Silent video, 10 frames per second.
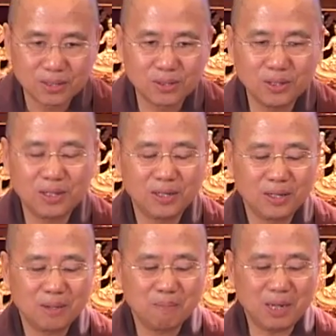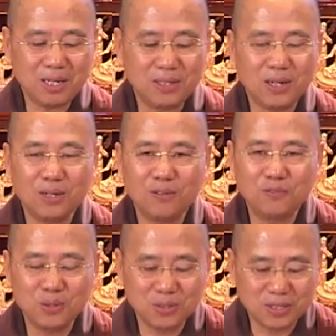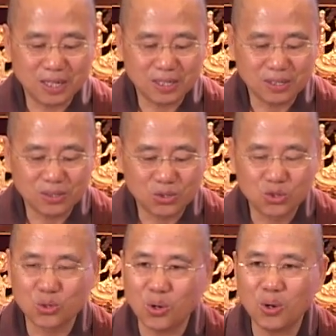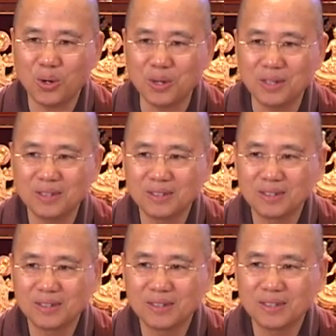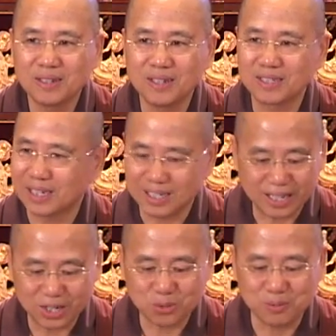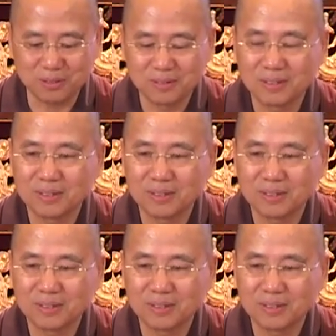The meditator feels that joy is an attachment,